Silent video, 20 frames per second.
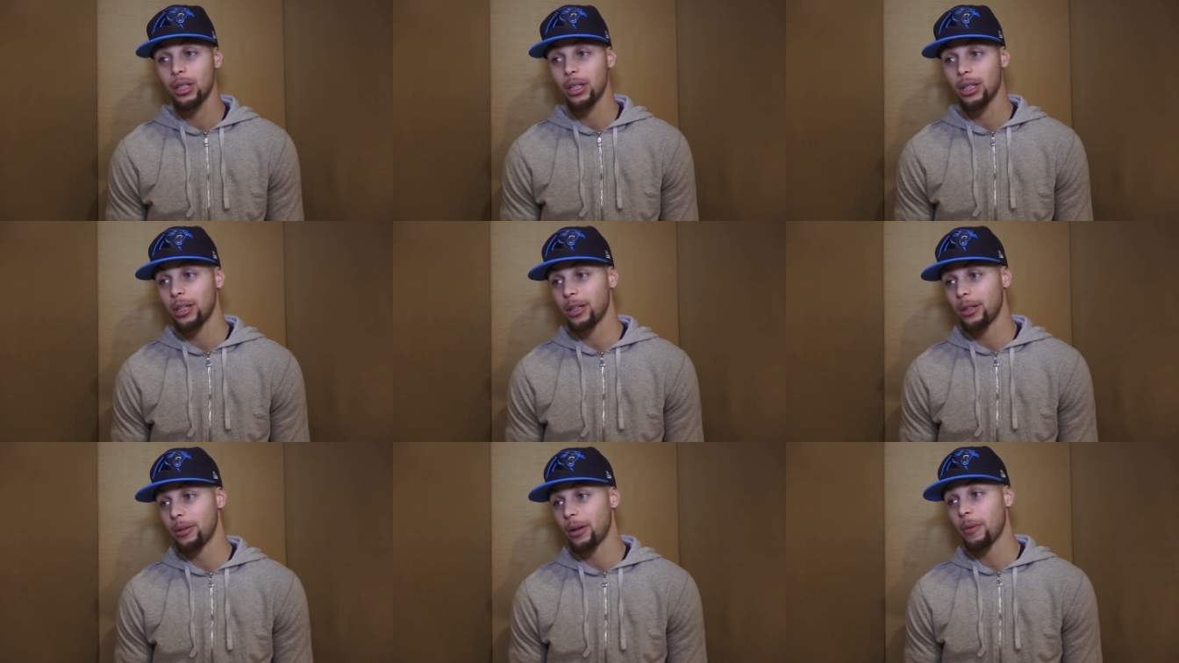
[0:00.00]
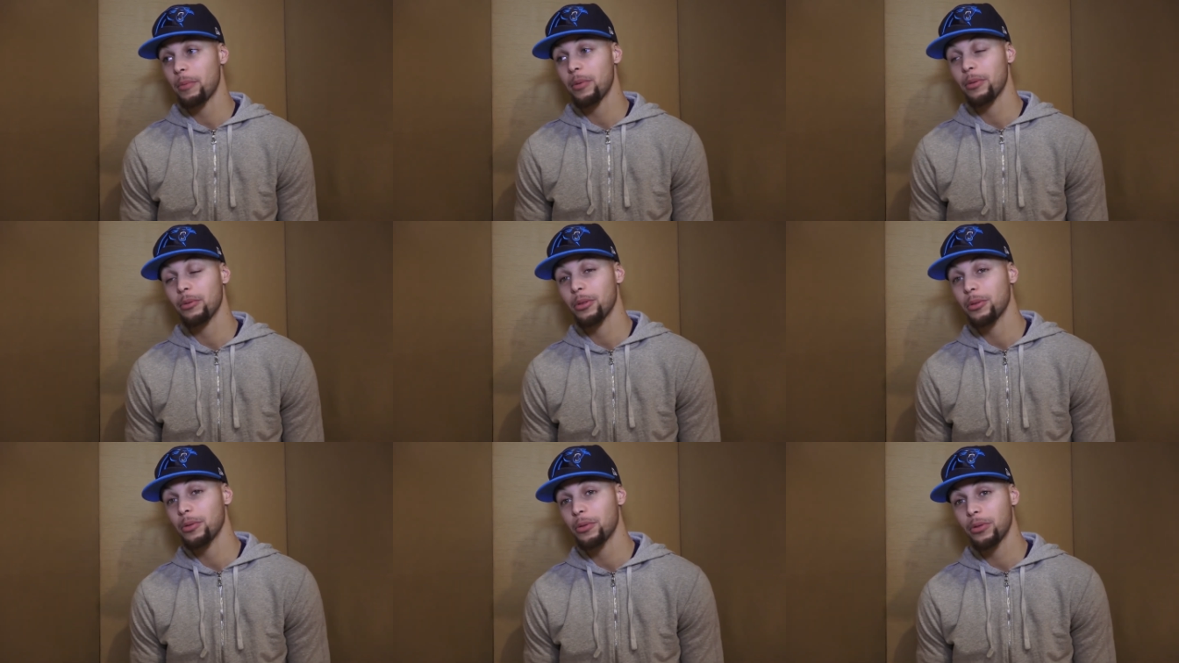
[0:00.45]
Uh, I've
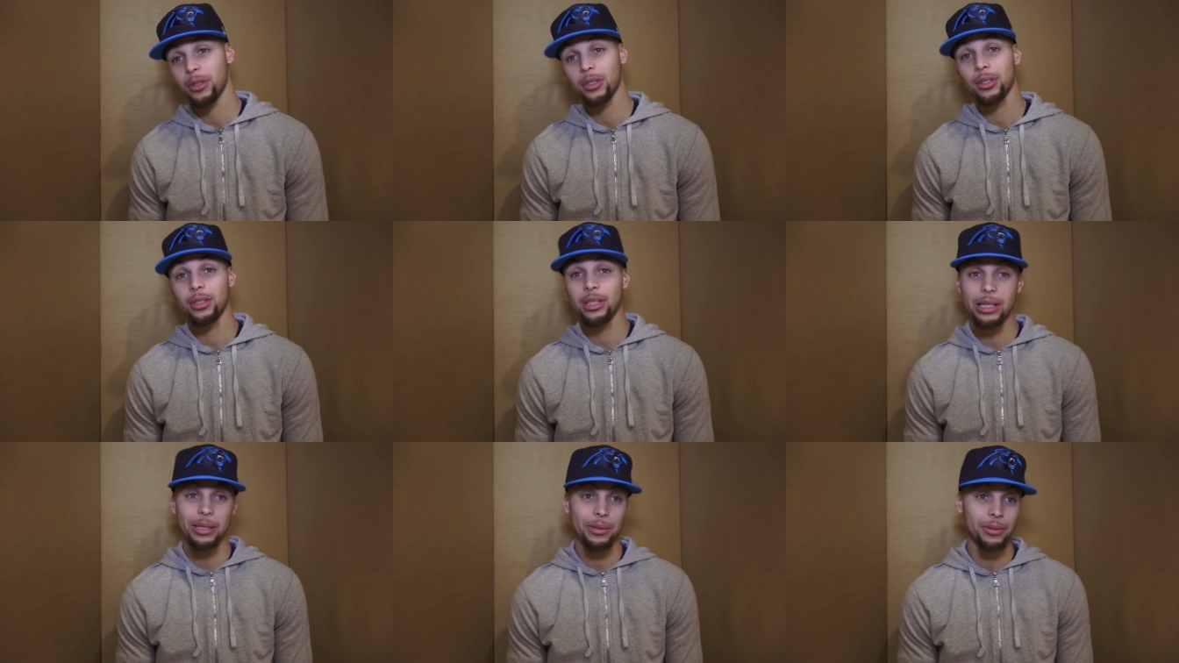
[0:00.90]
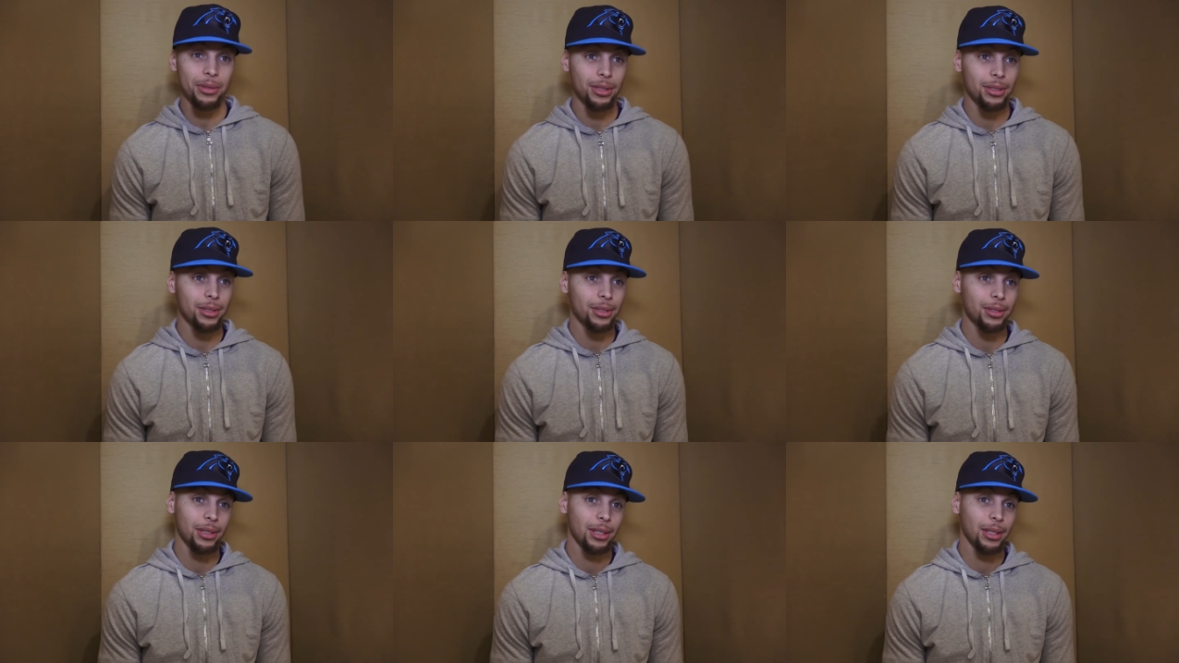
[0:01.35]
been rooting for this team
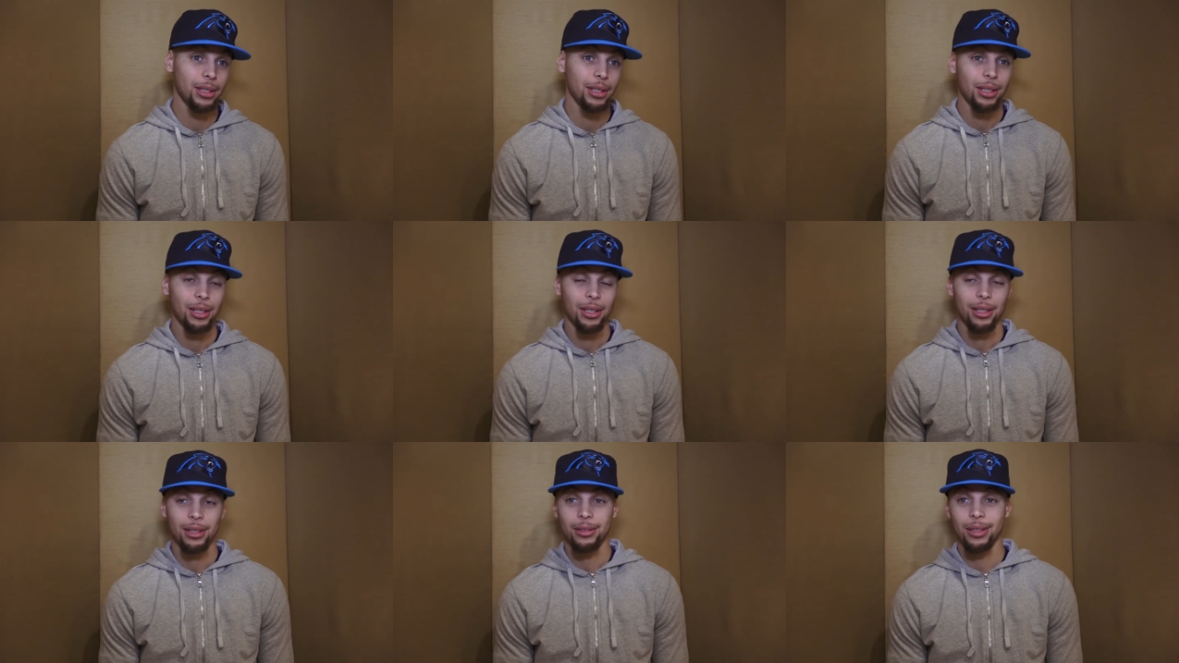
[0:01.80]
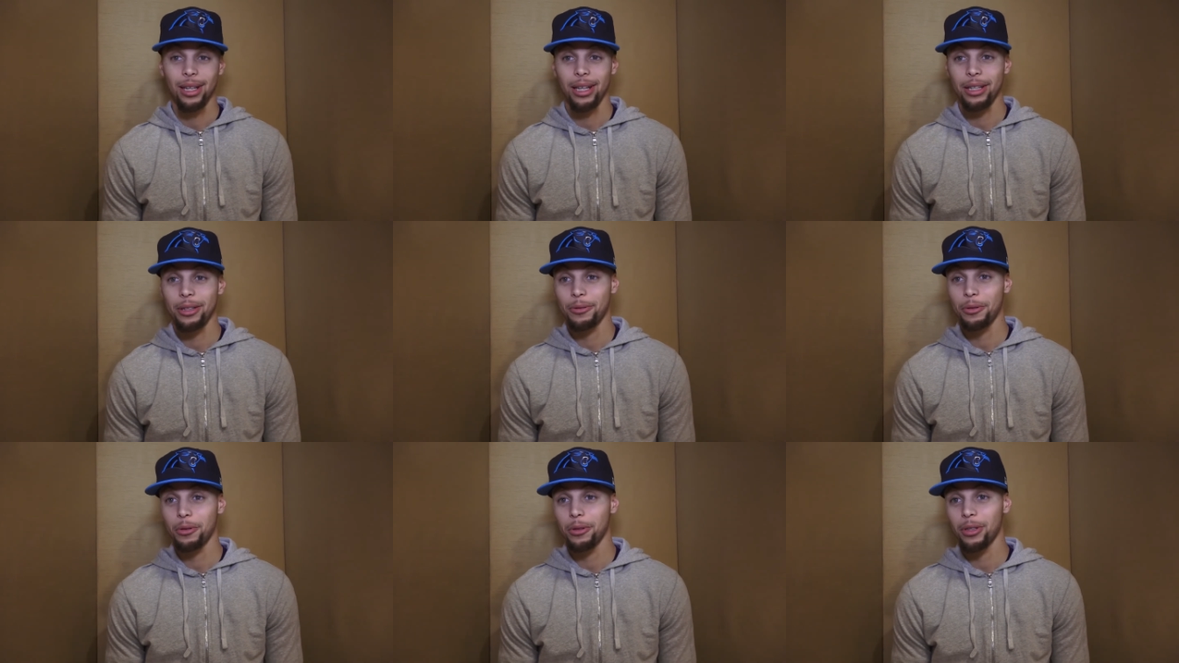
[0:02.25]
since
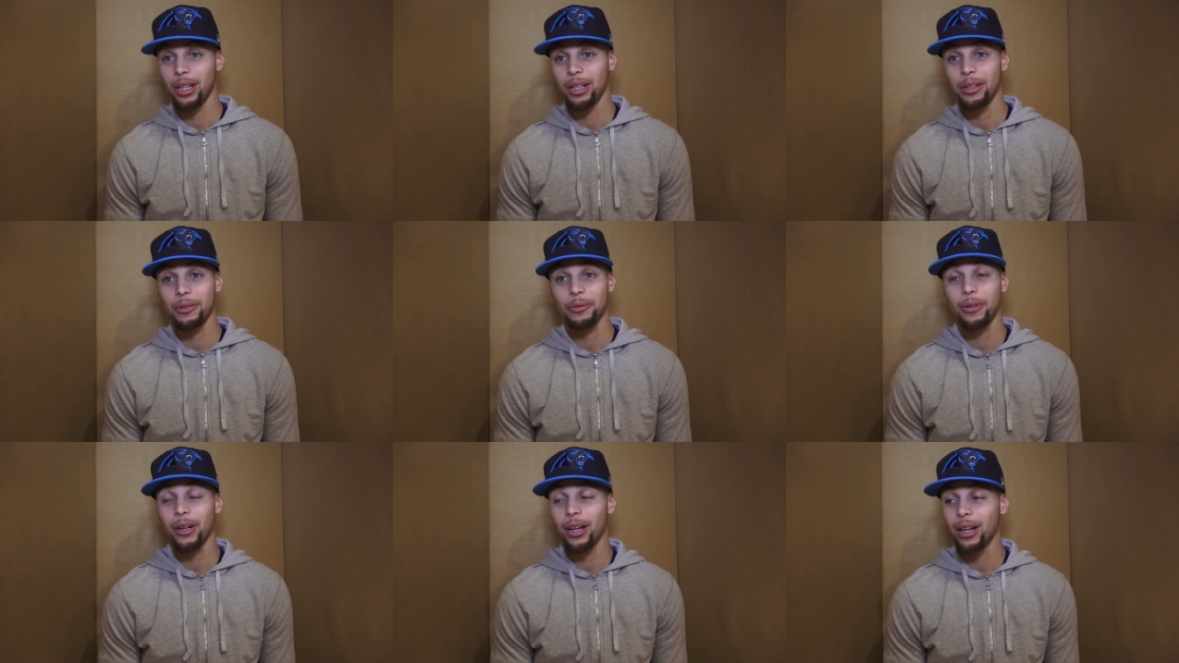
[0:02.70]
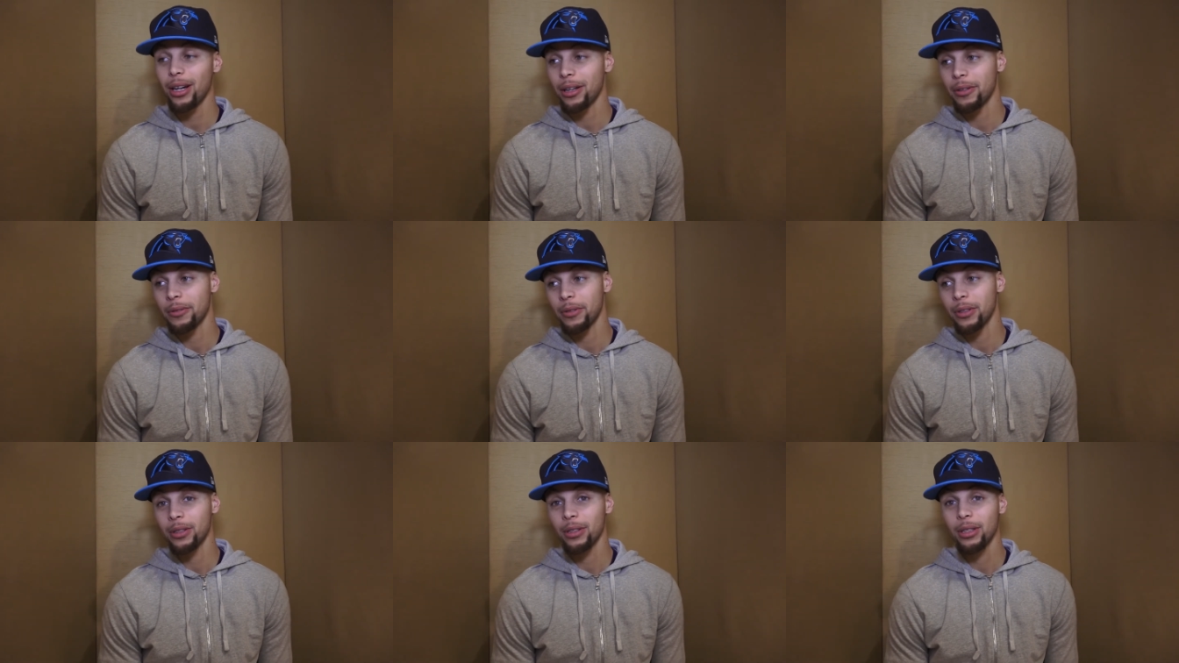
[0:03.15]
94,
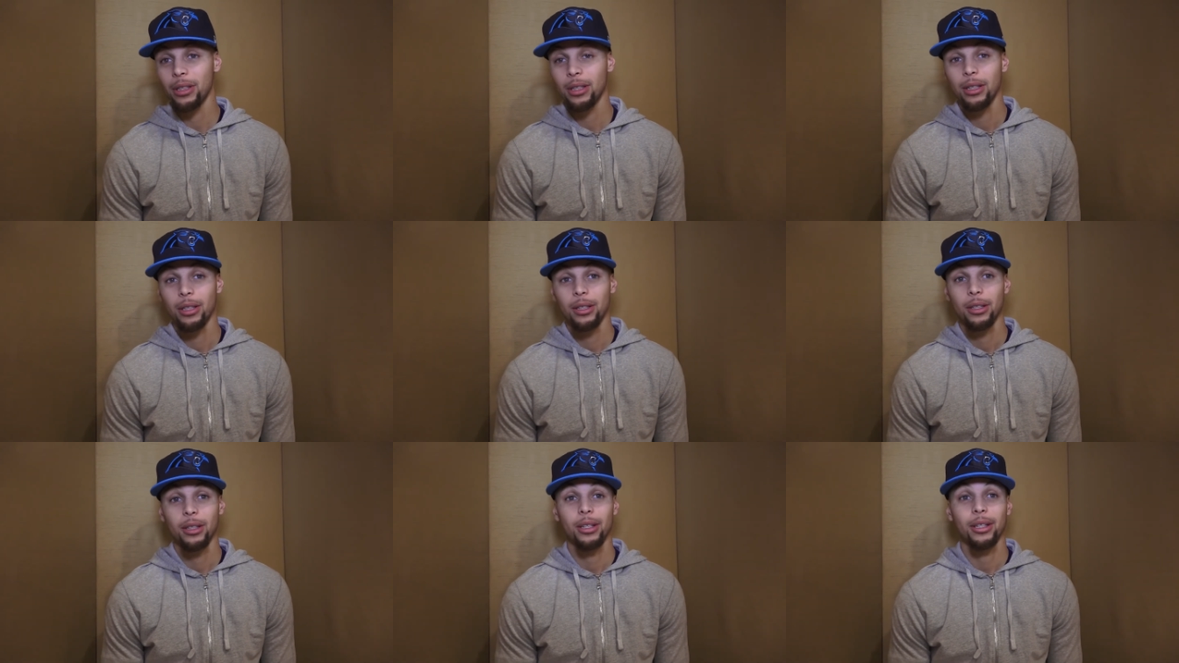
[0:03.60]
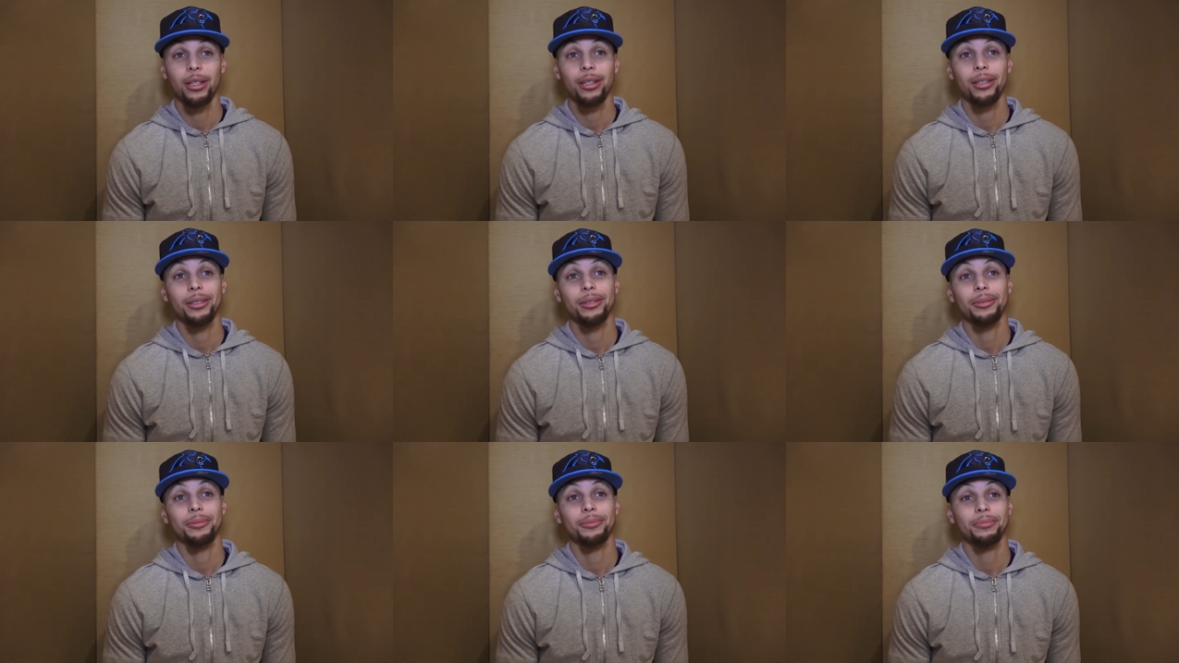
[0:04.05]
95, and
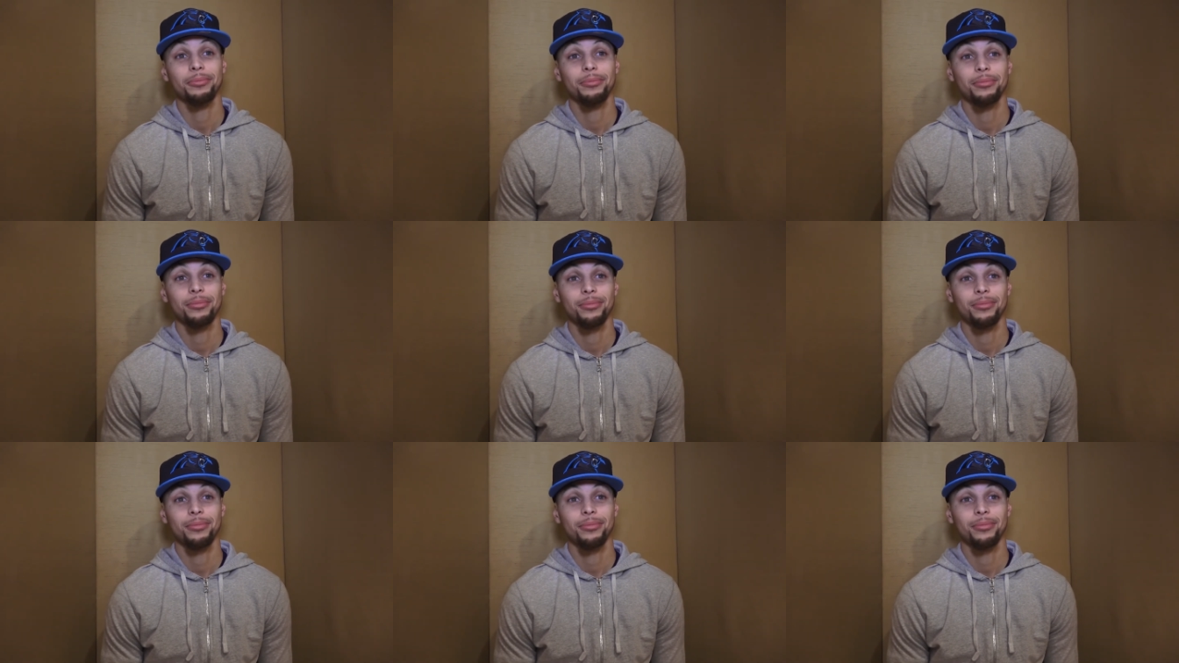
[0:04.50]
um,